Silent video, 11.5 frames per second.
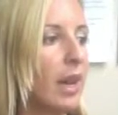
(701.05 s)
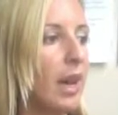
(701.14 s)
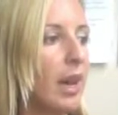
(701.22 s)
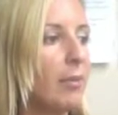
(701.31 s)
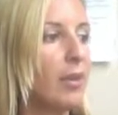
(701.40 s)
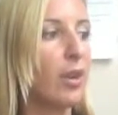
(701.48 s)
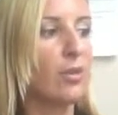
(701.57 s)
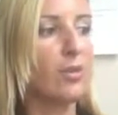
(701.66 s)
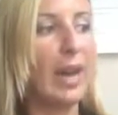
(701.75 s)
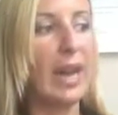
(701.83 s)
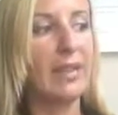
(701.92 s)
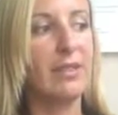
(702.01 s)
You can also
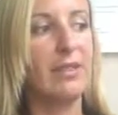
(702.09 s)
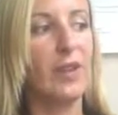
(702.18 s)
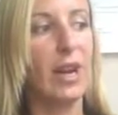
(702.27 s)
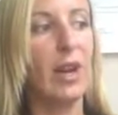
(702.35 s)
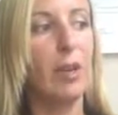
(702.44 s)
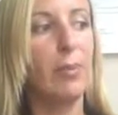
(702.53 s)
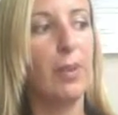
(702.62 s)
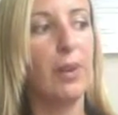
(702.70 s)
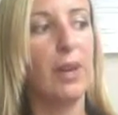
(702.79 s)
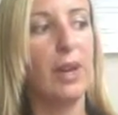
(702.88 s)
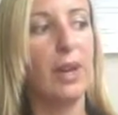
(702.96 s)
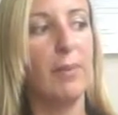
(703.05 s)
ask for help
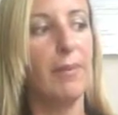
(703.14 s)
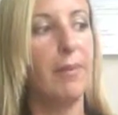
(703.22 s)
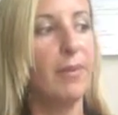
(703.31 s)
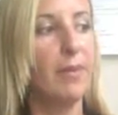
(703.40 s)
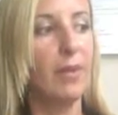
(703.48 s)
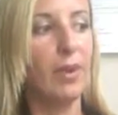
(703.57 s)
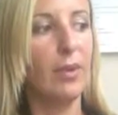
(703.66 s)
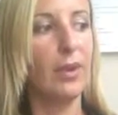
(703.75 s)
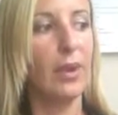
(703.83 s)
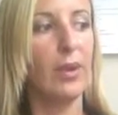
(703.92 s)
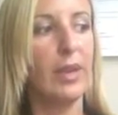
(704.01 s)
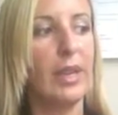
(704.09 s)

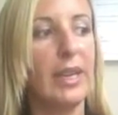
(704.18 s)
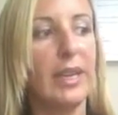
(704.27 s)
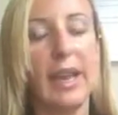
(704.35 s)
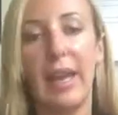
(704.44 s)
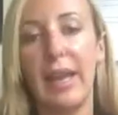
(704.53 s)
early